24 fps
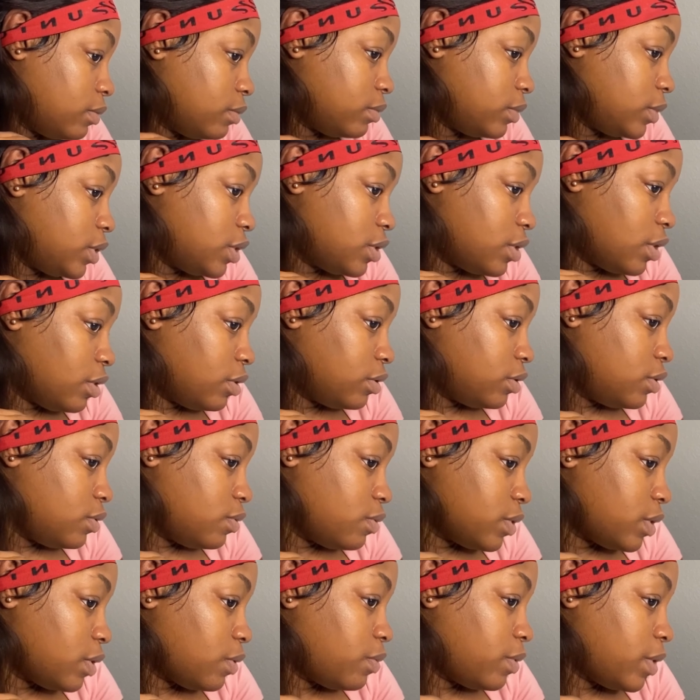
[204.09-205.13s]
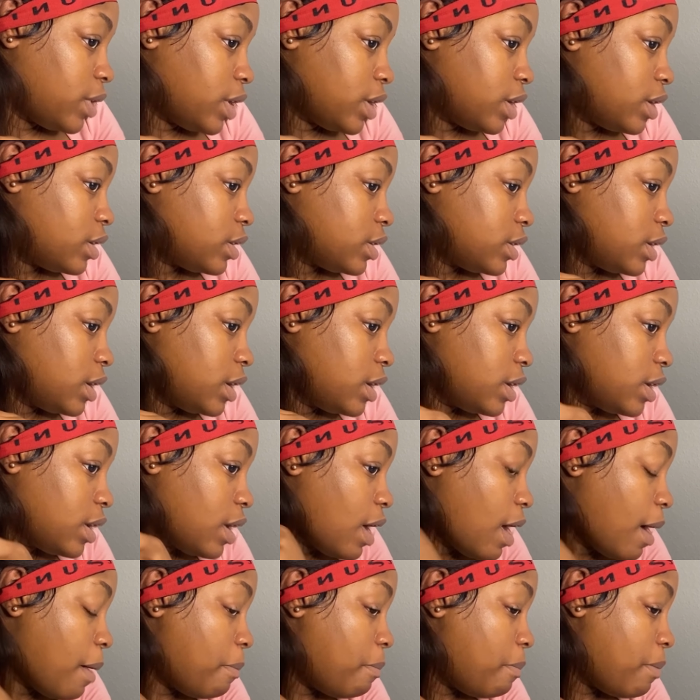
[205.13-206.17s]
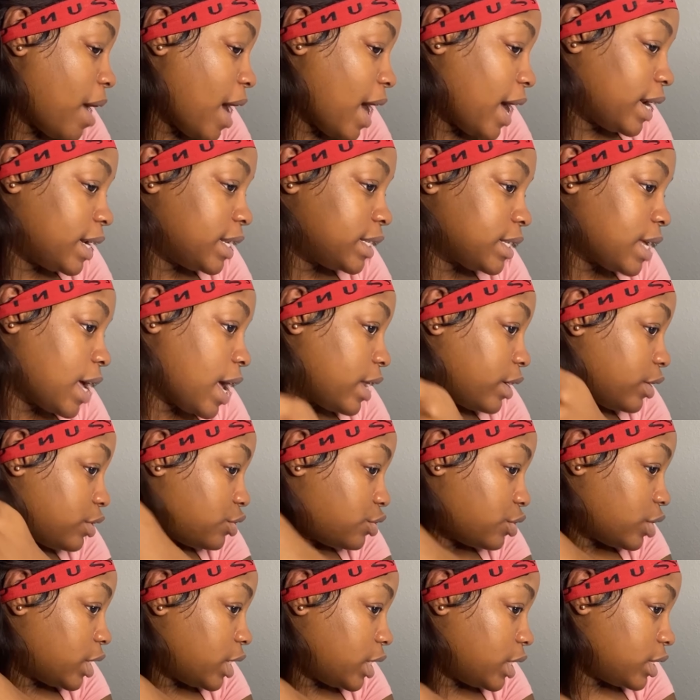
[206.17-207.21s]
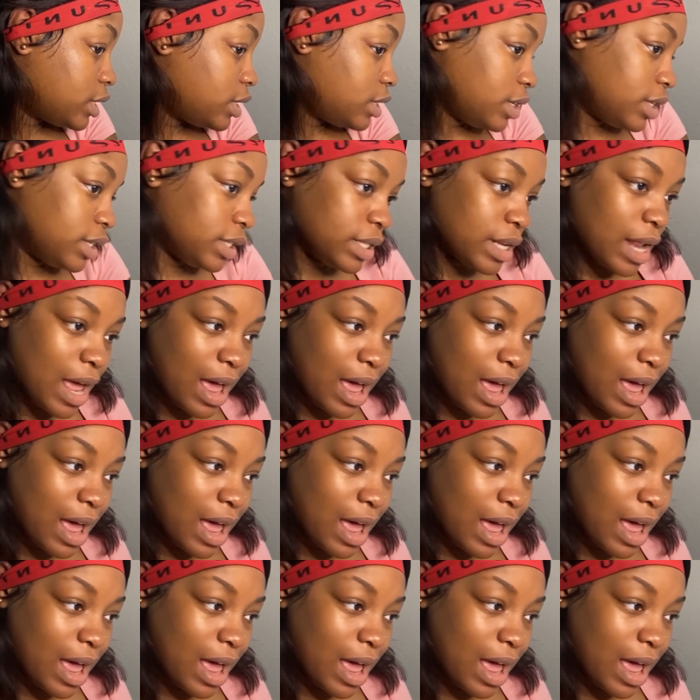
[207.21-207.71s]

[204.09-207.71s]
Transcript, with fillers: You know, you want to wear a modest kind of dress. It's